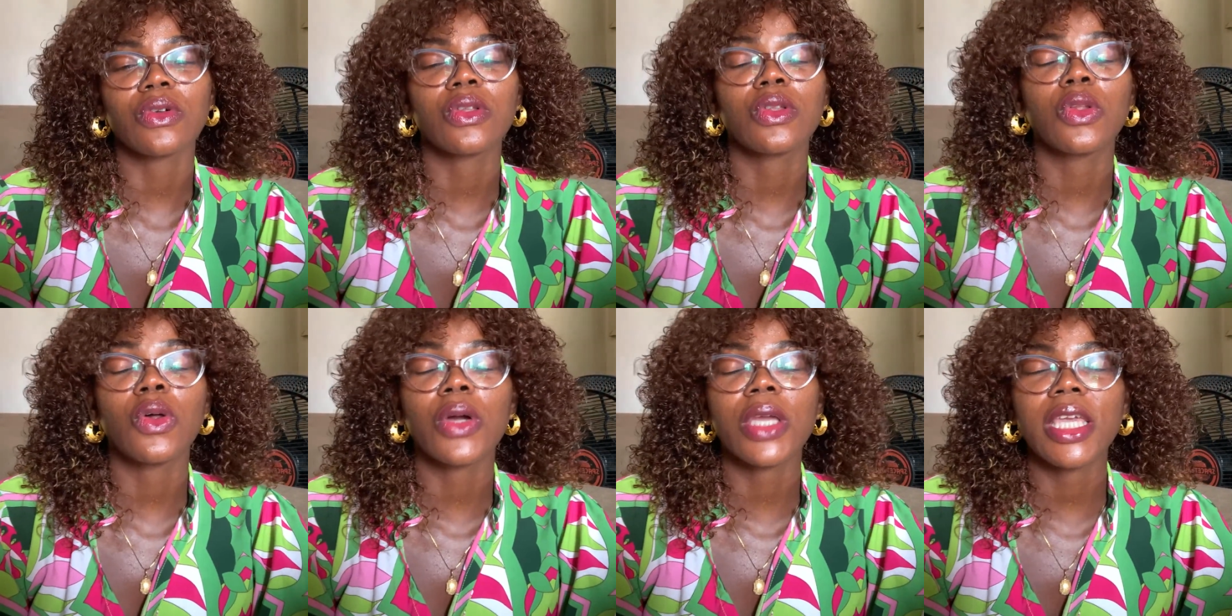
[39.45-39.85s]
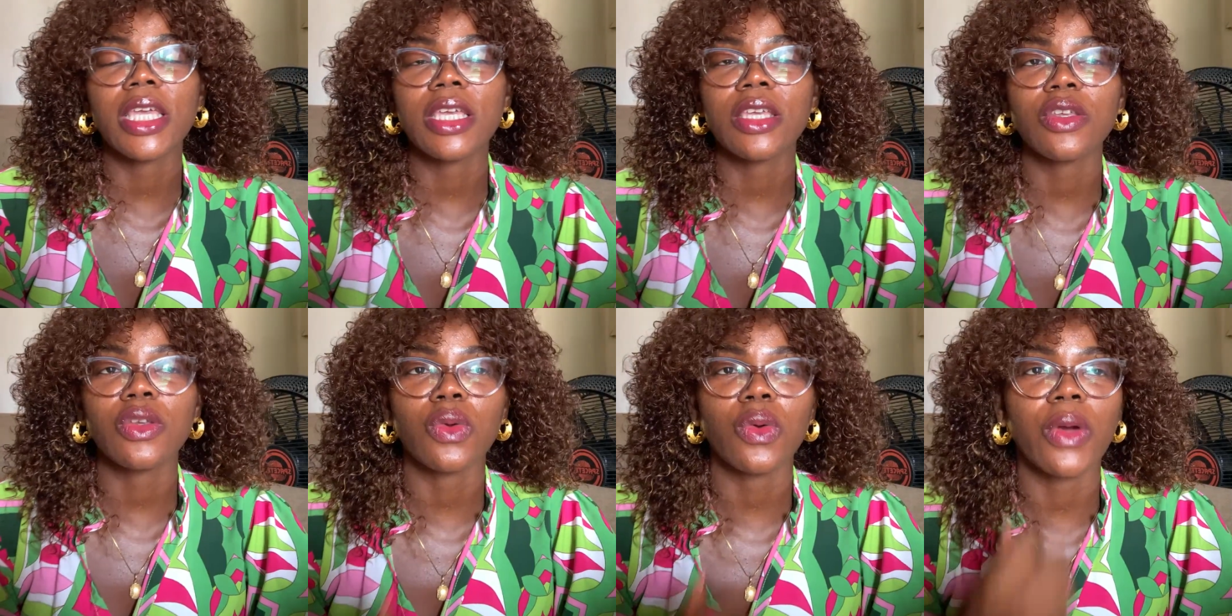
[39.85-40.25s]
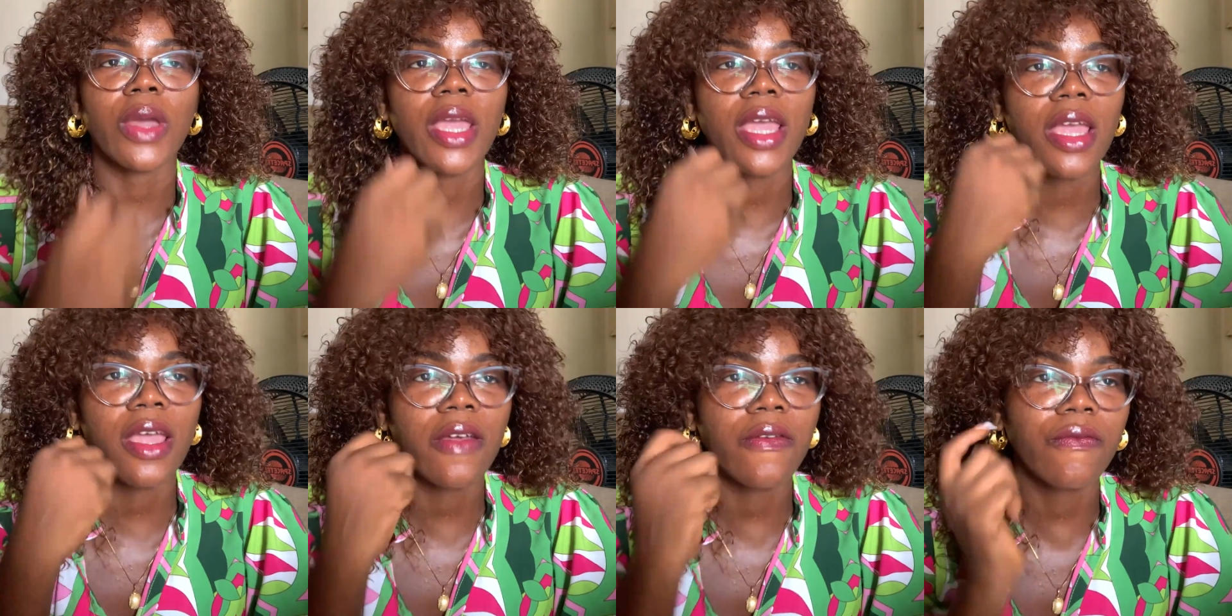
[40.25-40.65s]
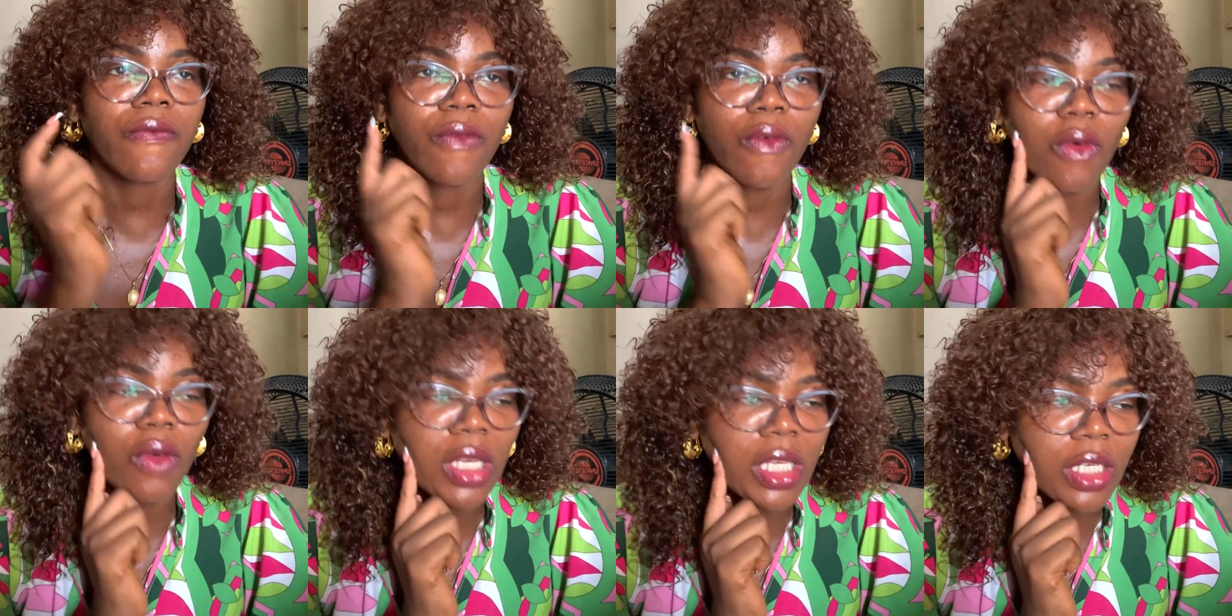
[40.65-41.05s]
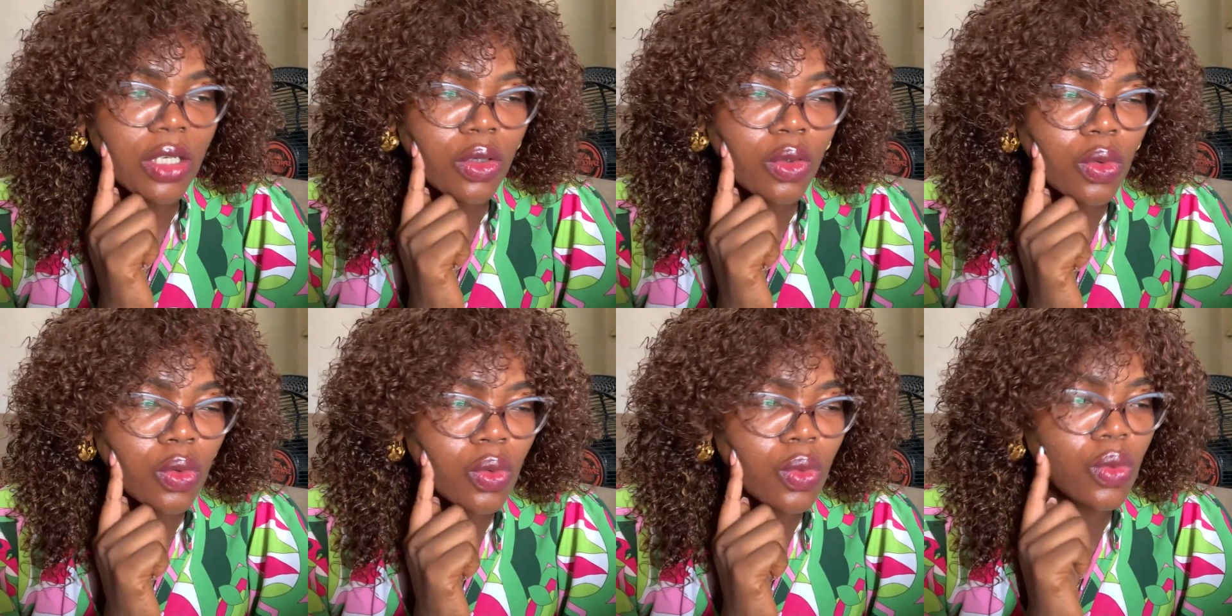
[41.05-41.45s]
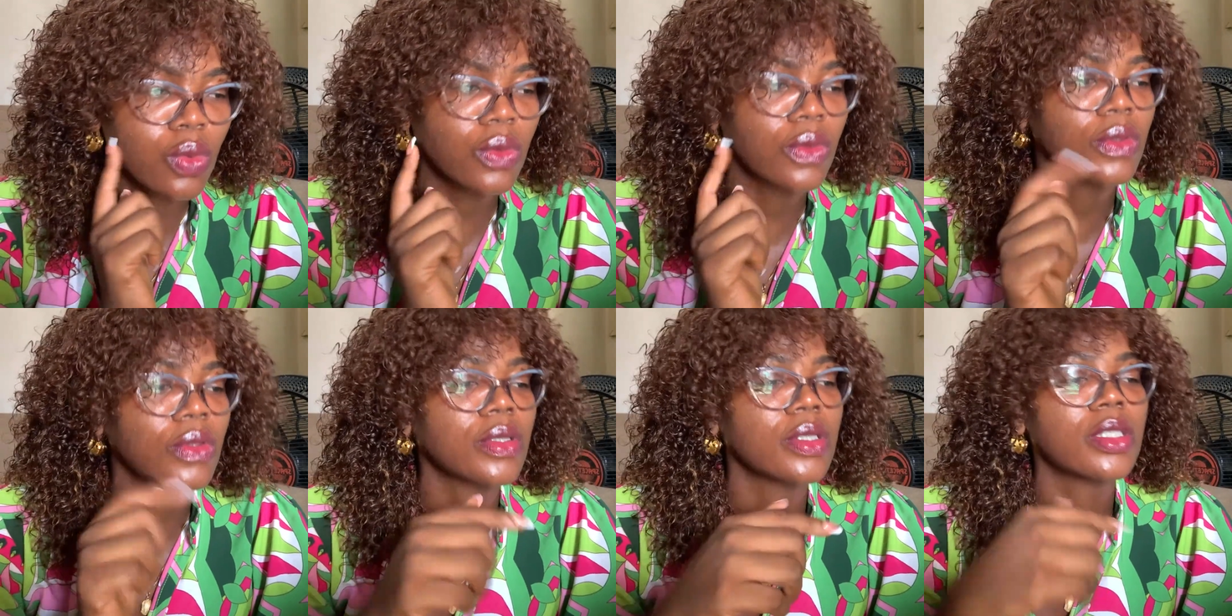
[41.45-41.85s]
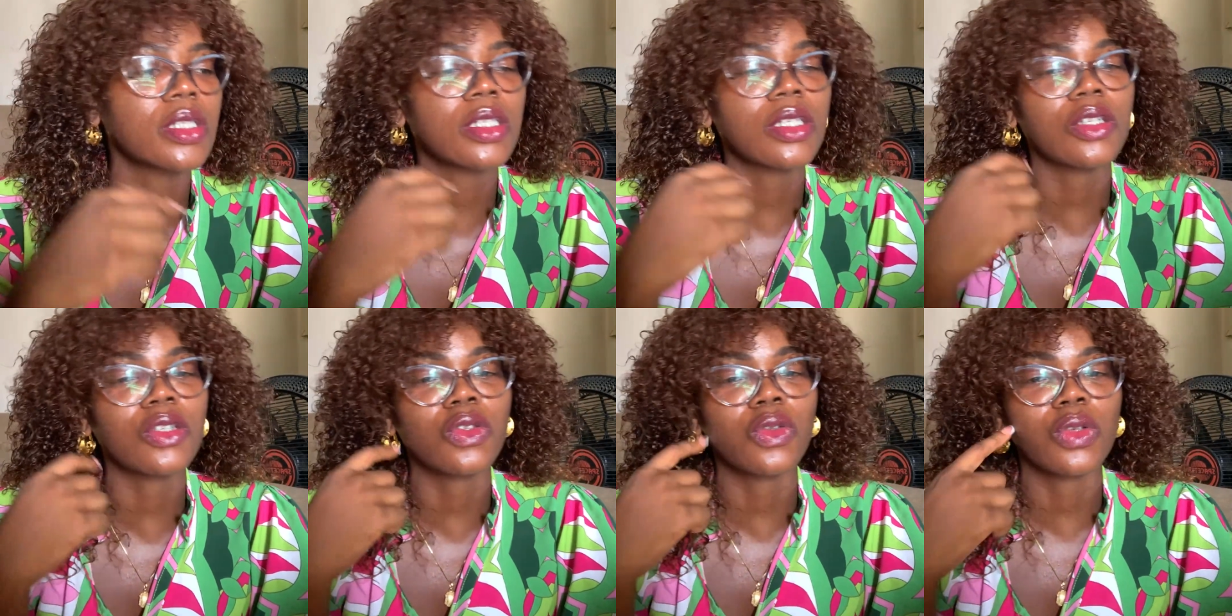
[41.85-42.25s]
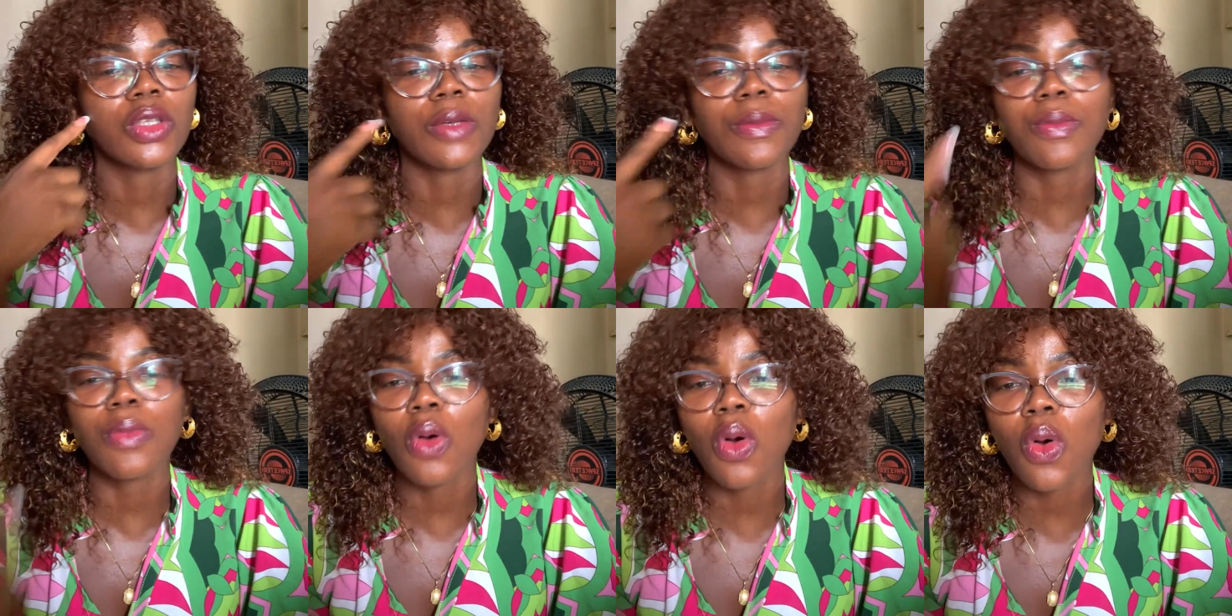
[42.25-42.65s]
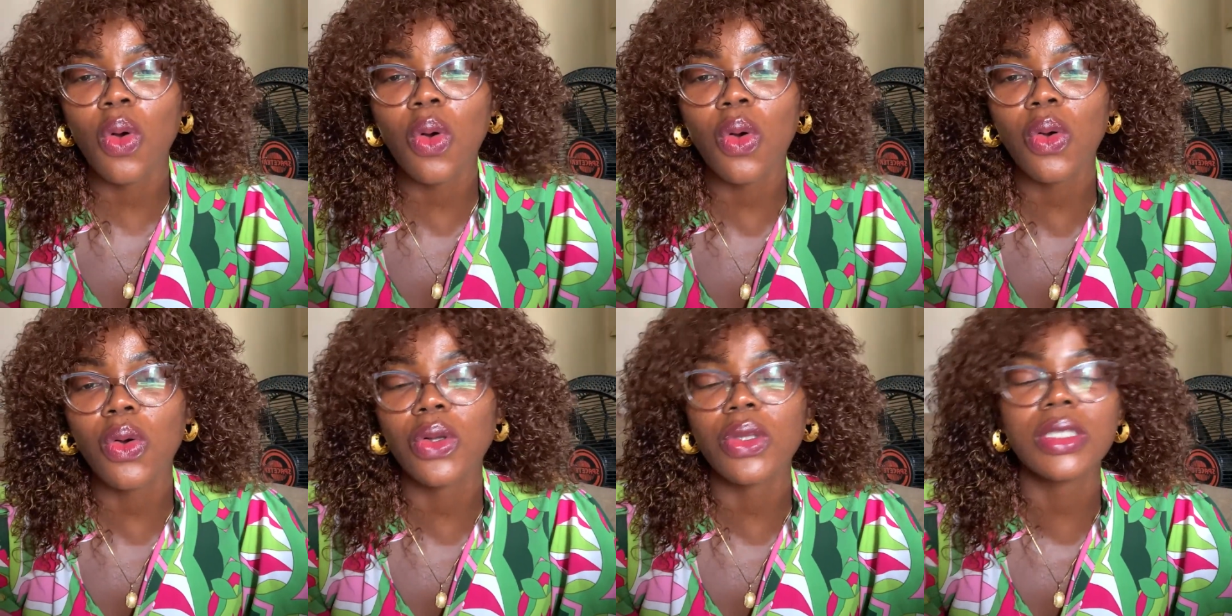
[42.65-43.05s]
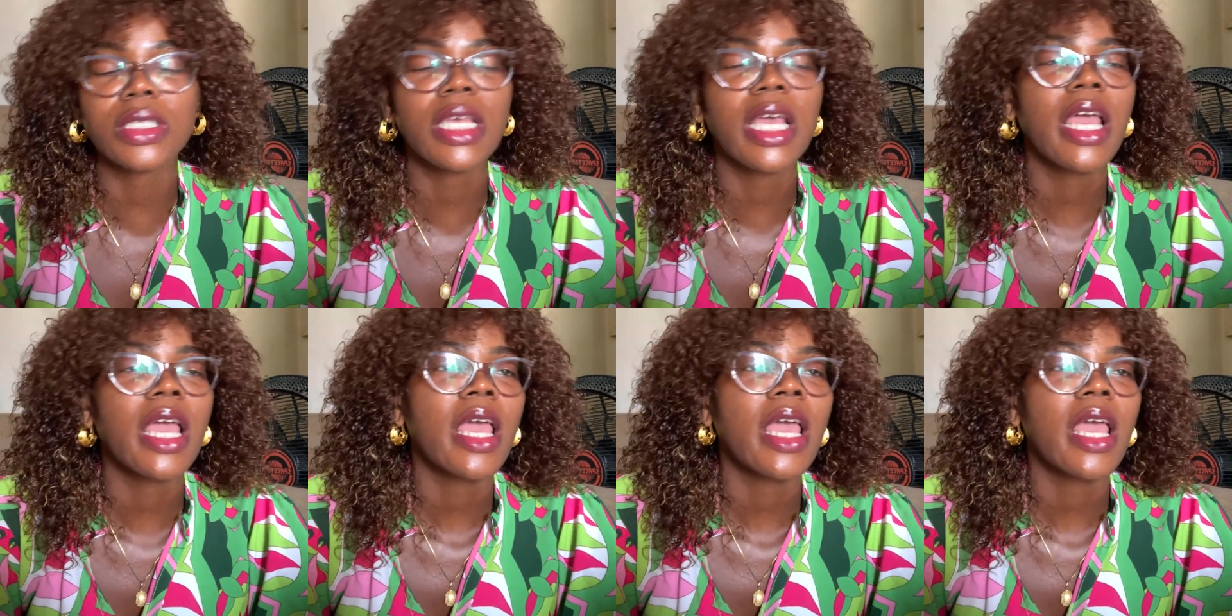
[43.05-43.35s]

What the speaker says: plucking your hair follicles, the pores,